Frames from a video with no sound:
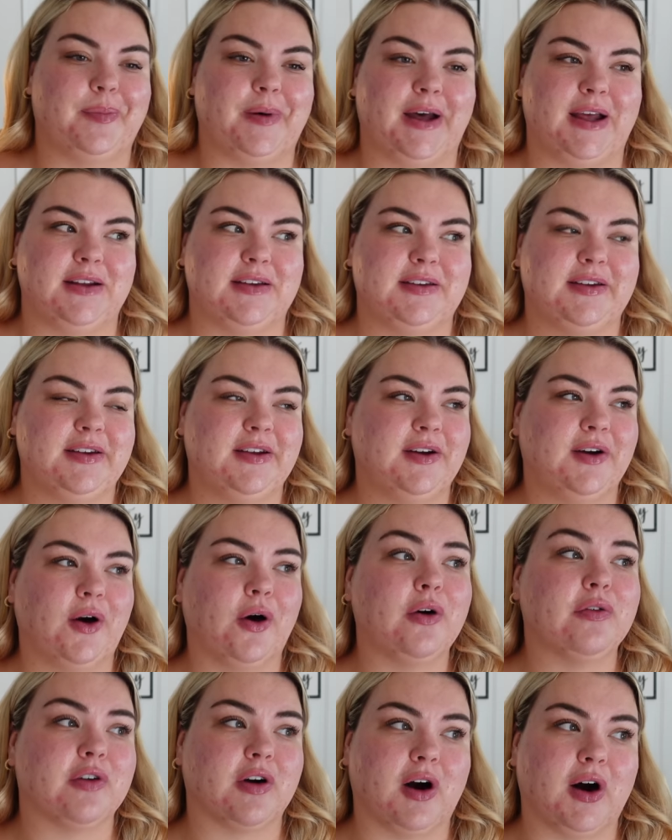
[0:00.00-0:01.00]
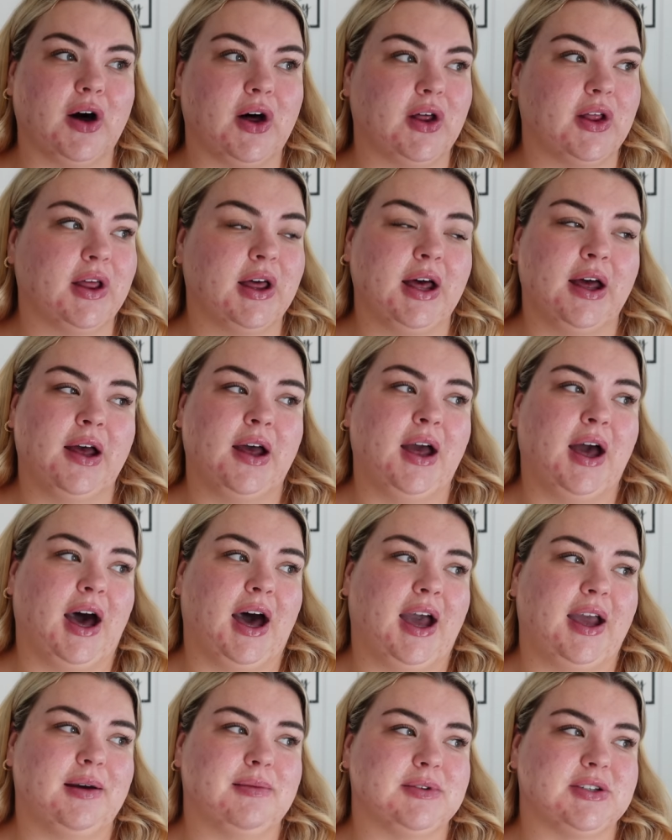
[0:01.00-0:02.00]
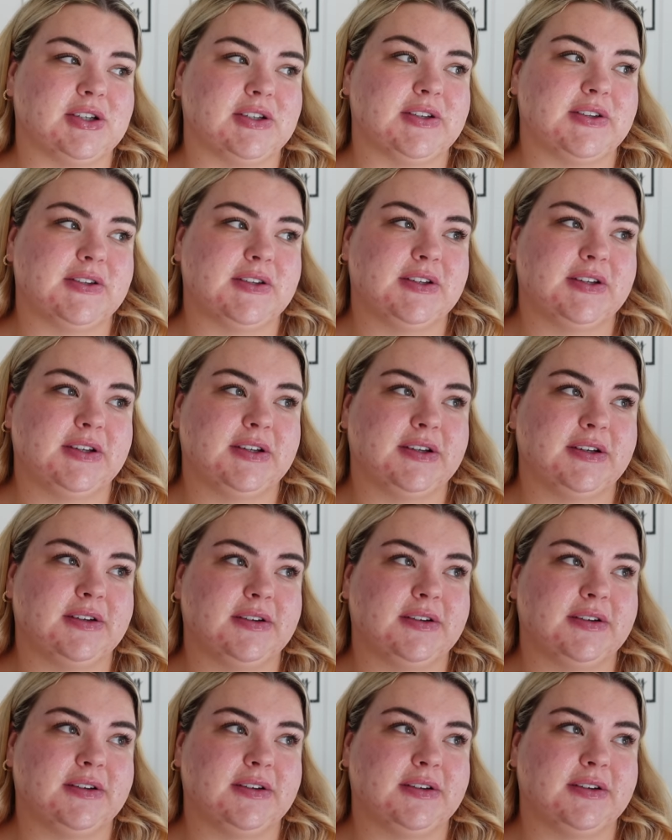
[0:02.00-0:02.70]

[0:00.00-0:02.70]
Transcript: But overall, I am just,